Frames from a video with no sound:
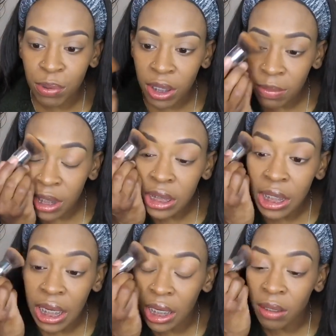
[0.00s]
pretty much
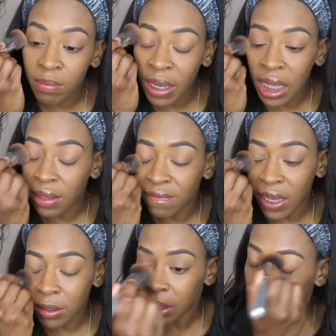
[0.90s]
hidden by the
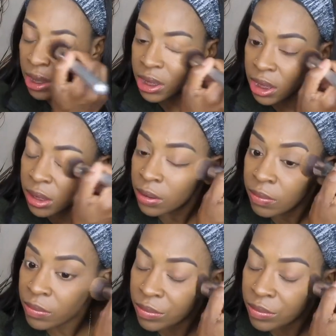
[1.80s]
foundation.